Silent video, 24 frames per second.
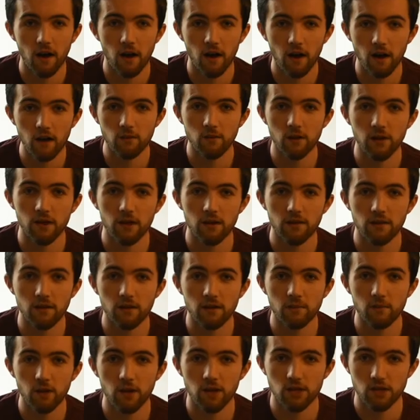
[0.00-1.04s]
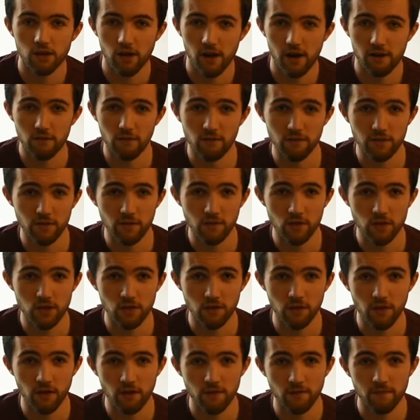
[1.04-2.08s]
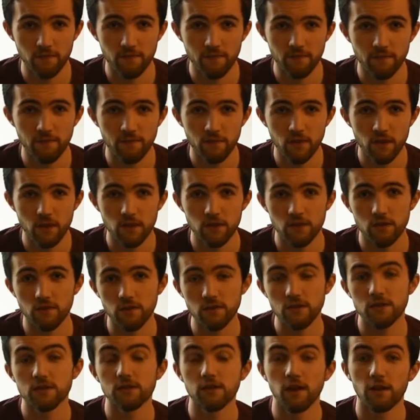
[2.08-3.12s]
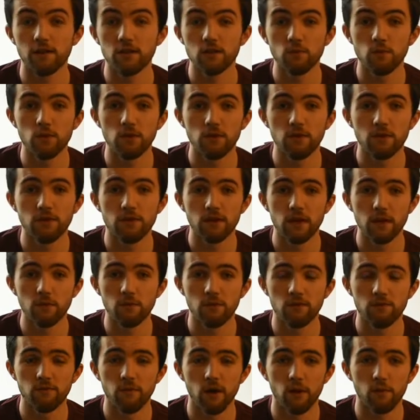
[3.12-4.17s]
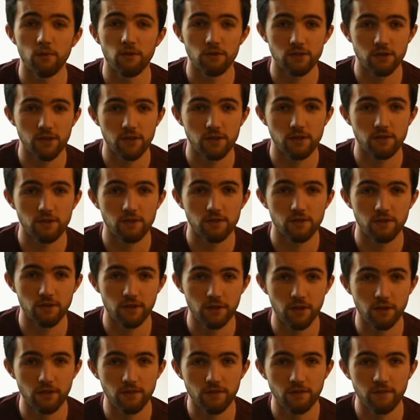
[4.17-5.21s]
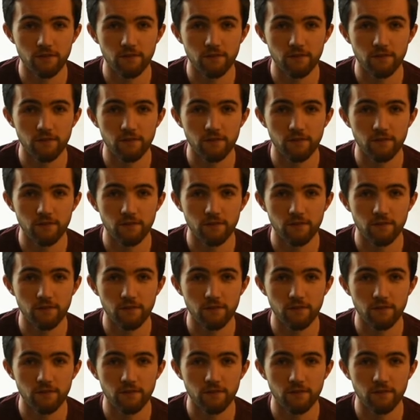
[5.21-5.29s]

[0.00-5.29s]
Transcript: I work in the commercial aircraft division though, so this is going to be the theme of my project for you.